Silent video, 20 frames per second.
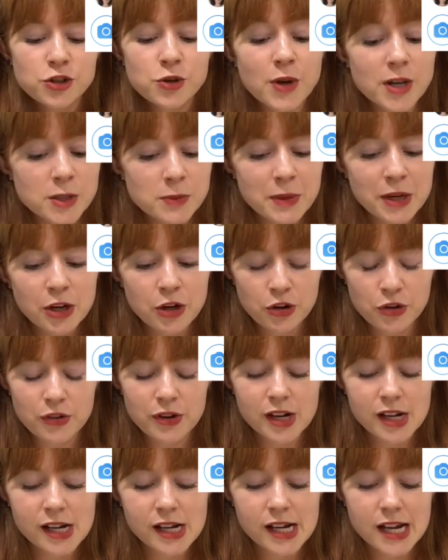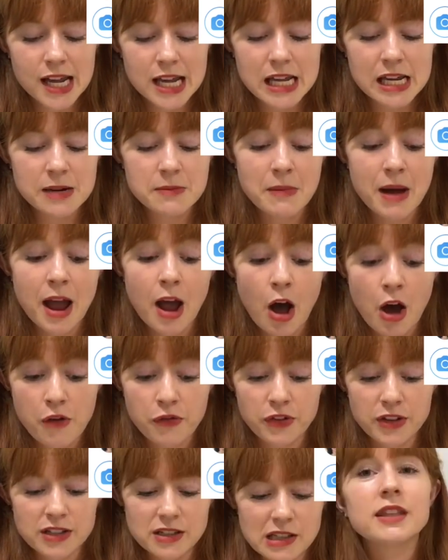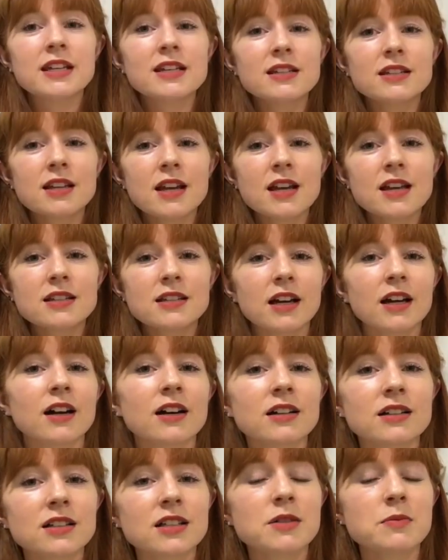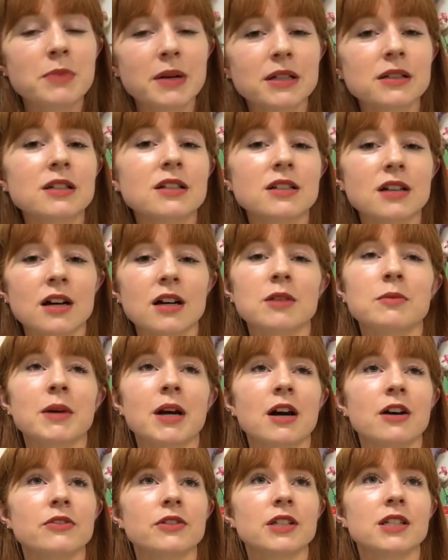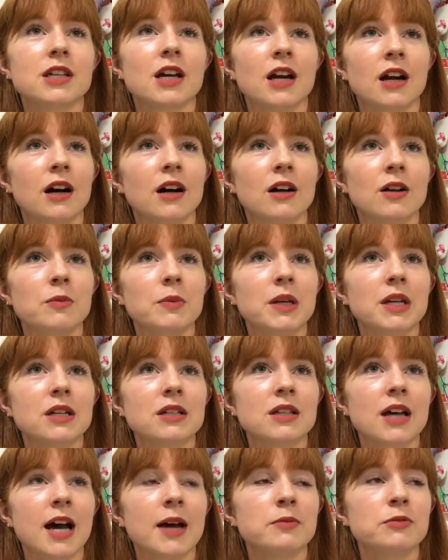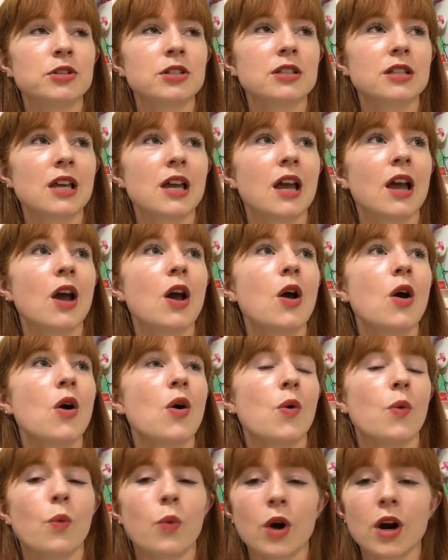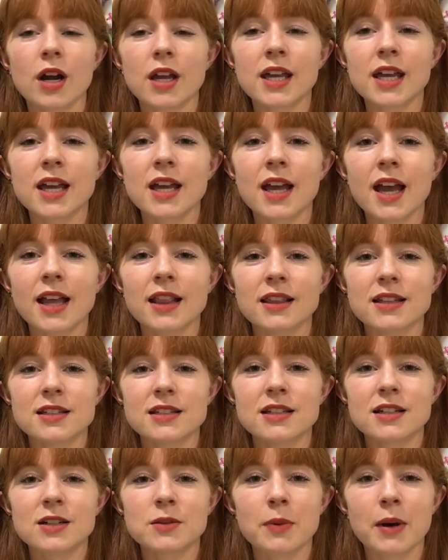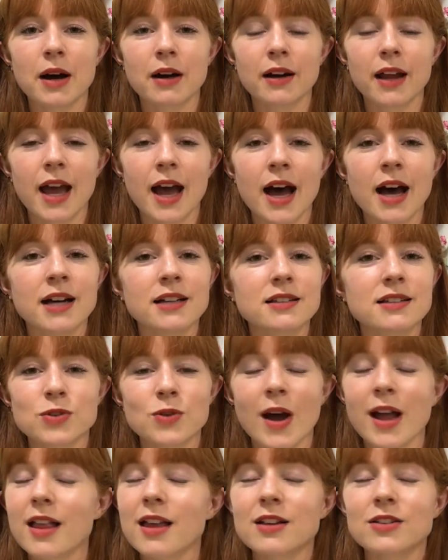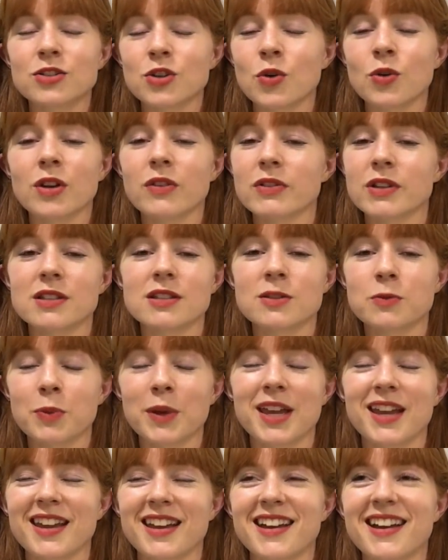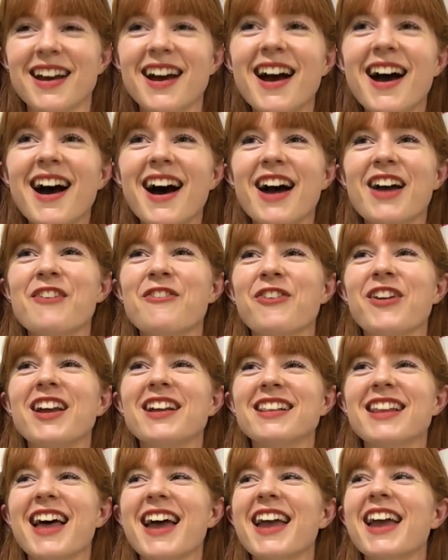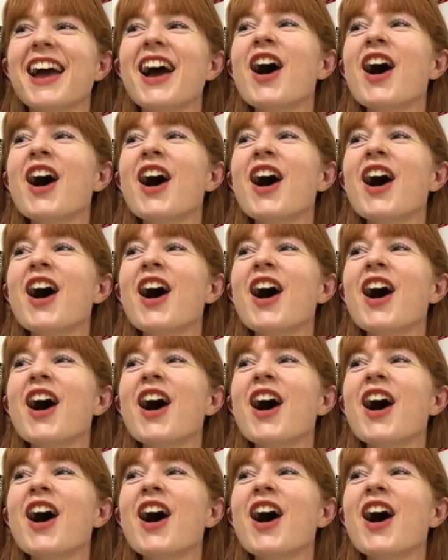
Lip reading: do I speak Korean in my office? These days, I honestly barely talk in my office at all because I'm just like working and listening to podcasts, so I like don't even speak. I feel like